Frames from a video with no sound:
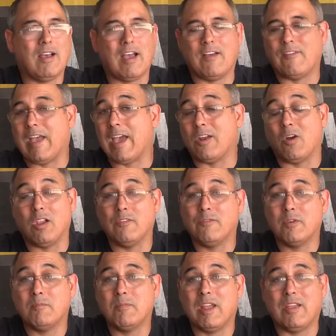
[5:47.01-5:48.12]
I've had all of
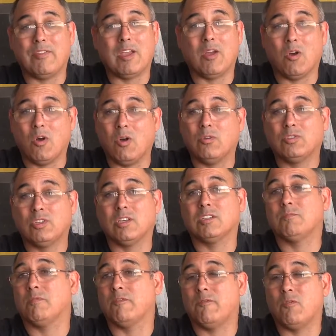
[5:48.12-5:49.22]
them, and they all
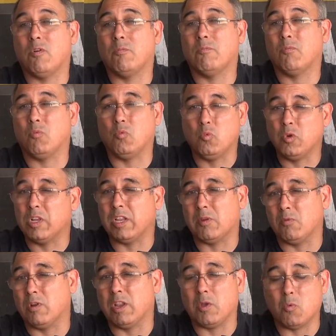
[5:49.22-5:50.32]
just perform
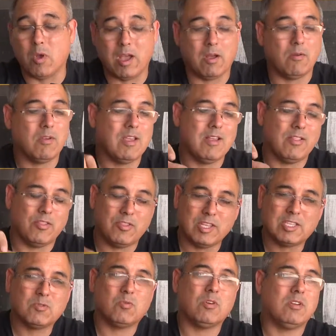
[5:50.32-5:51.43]
really, really well.
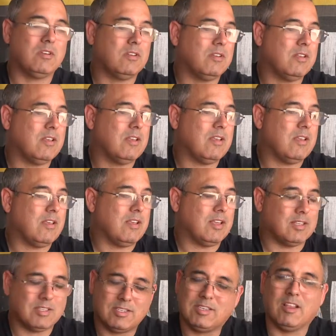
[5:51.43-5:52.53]
This one
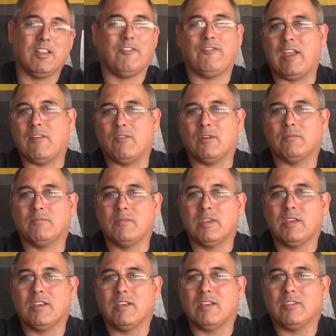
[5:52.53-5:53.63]
is still a favorite.
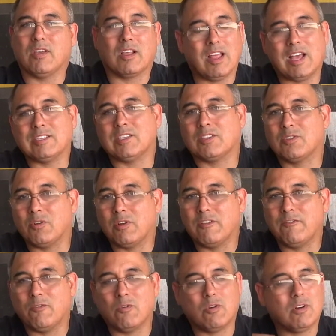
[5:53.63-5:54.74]
The classic
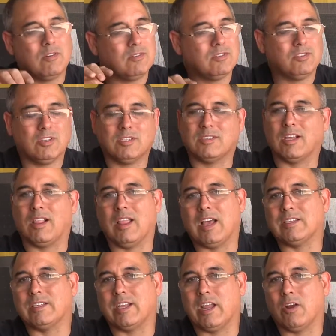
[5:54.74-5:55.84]
34, just a
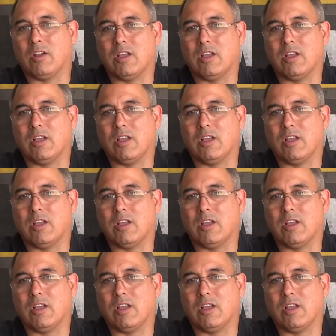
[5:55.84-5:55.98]
classic air